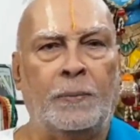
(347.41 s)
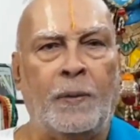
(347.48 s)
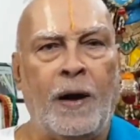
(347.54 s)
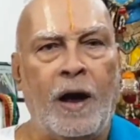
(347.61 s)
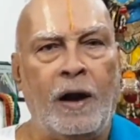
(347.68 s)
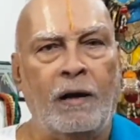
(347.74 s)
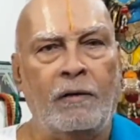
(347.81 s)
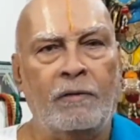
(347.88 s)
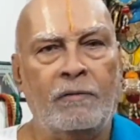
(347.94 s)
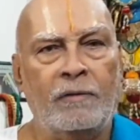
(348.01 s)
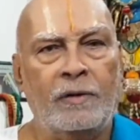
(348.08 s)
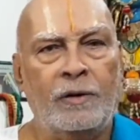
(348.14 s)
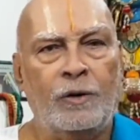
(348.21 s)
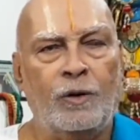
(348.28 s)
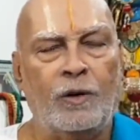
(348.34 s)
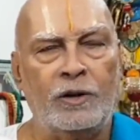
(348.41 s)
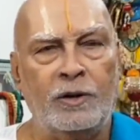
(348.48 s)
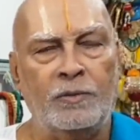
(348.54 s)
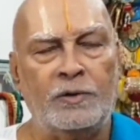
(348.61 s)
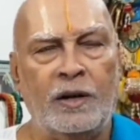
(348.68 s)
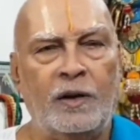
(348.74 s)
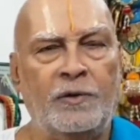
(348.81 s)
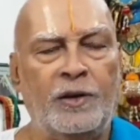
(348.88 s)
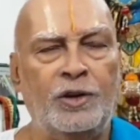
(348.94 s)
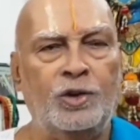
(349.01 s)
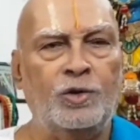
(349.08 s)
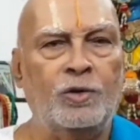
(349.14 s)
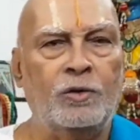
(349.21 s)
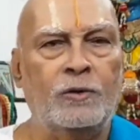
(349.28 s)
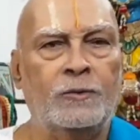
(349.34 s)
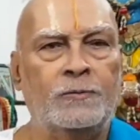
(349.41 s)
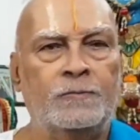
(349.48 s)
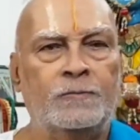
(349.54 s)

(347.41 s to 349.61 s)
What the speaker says: Paul, who was himself a Jew.